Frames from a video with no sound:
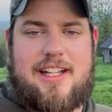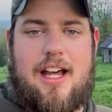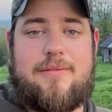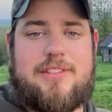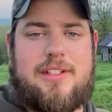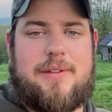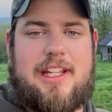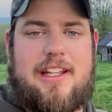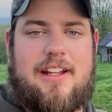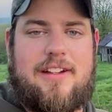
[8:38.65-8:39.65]
come to
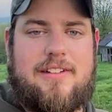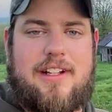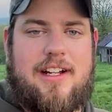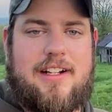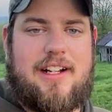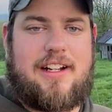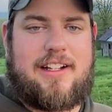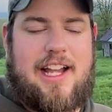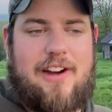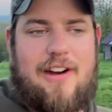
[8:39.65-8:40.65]
me
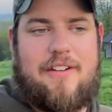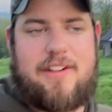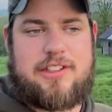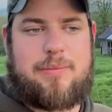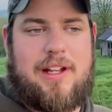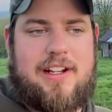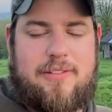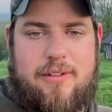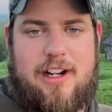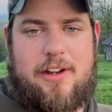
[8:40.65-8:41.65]
on how I would explain
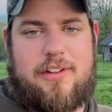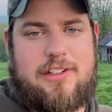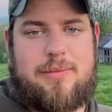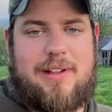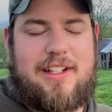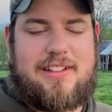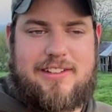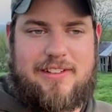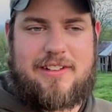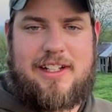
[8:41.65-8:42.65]
and what I would explain.
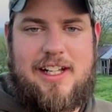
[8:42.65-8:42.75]
So